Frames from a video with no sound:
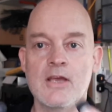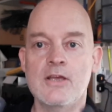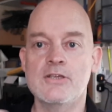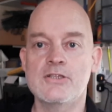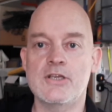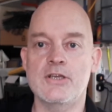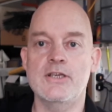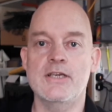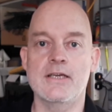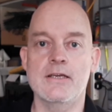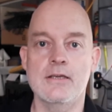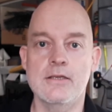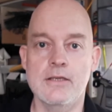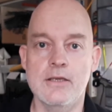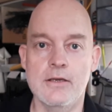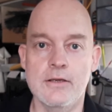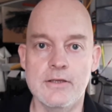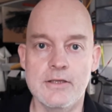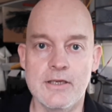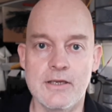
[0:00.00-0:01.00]
So
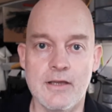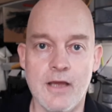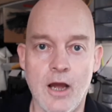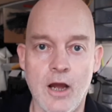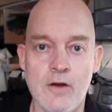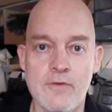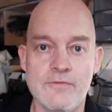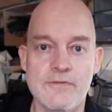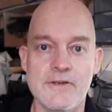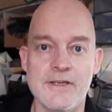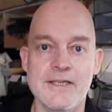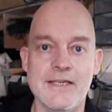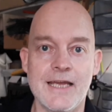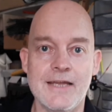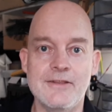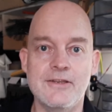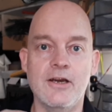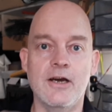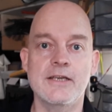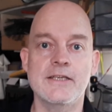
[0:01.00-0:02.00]
you hopefully
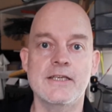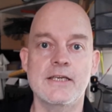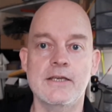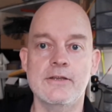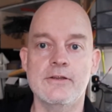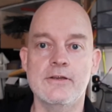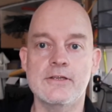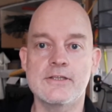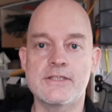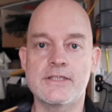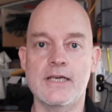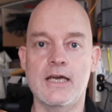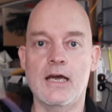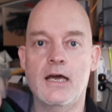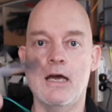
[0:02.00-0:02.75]
get the idea that